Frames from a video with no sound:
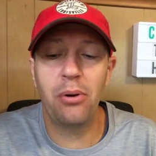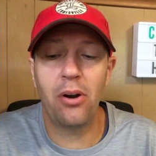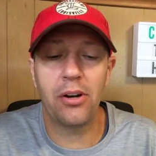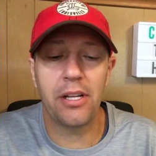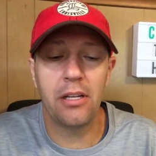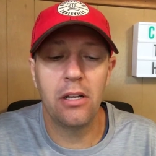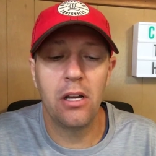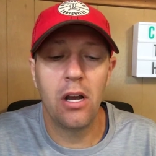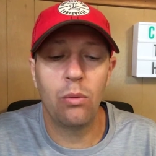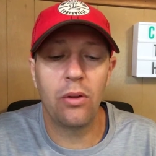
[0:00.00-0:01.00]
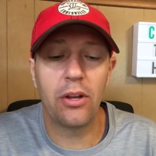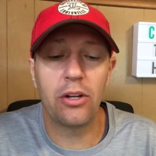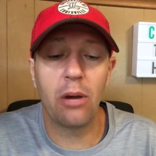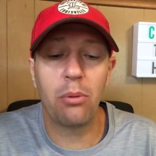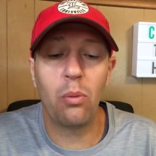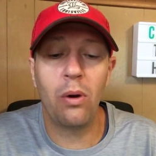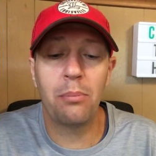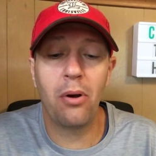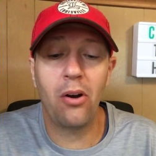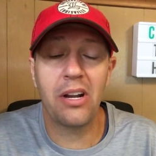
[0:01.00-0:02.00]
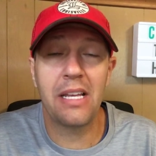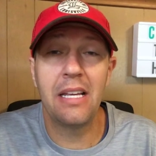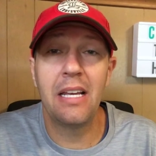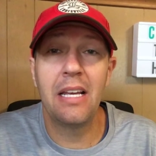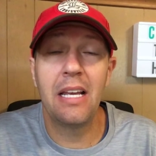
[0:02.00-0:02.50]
party were the #1 party